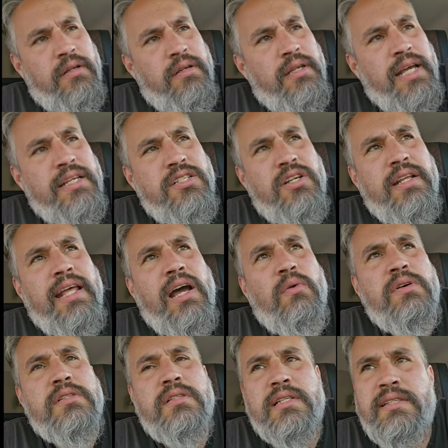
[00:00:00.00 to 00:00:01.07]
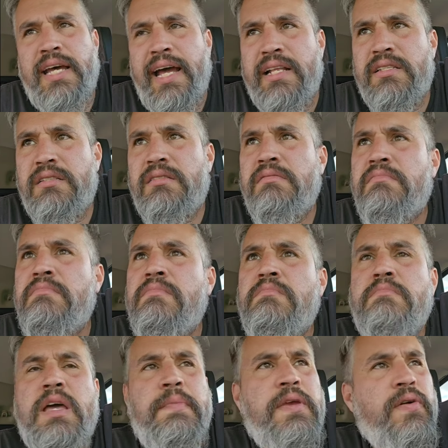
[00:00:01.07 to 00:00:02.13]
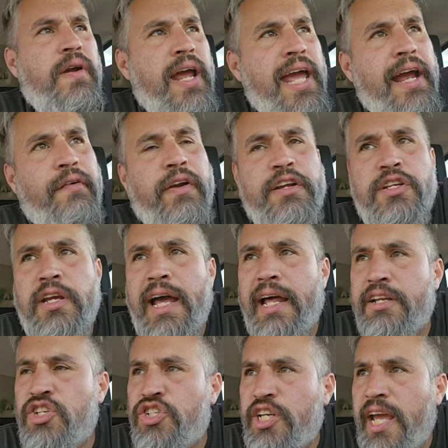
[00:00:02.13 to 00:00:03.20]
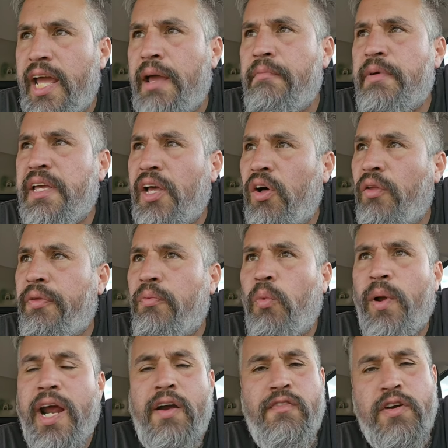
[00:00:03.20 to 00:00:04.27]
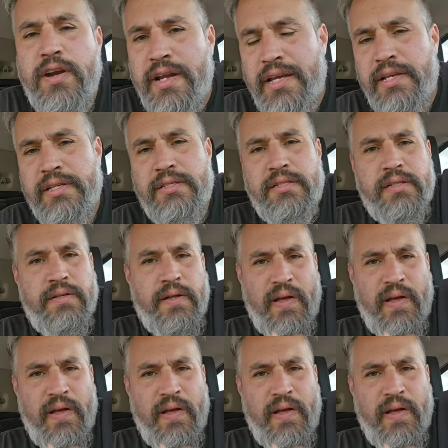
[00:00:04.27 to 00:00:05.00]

yesterday that was intense, maybe you're angry, had shame, guilt, whatever it is,